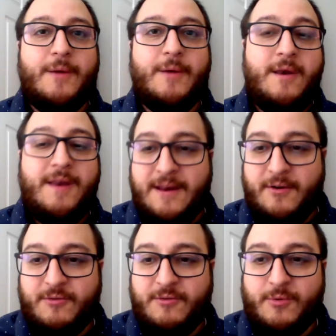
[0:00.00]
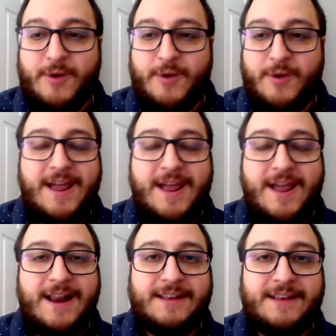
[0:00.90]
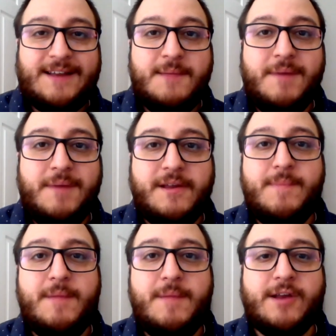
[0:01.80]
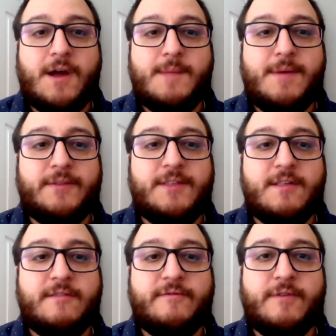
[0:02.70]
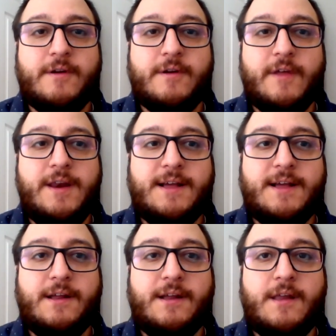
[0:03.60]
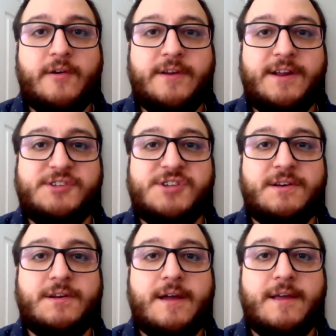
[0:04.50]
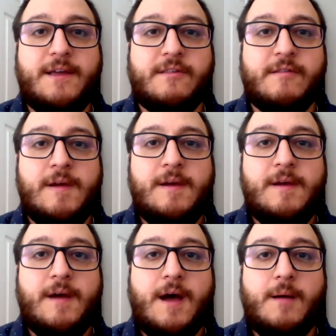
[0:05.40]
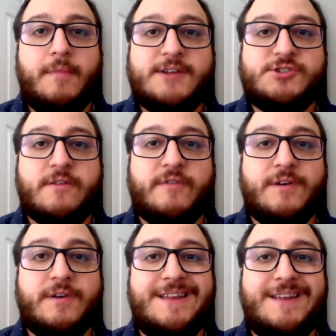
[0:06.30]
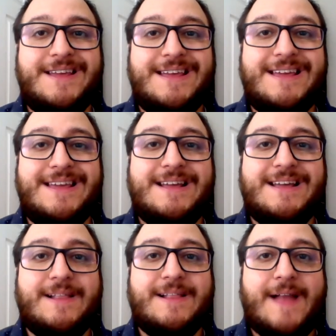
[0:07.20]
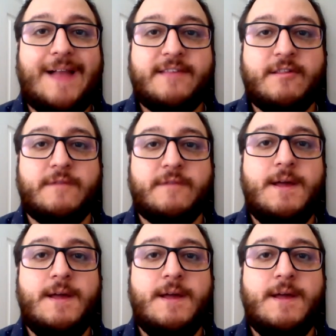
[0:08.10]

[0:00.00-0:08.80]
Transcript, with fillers: I know because we're running out of time, but yeah, maybe we could talk about this for another teaching talk. Is um, lectures for DE classes specifically? Oh um, yeah,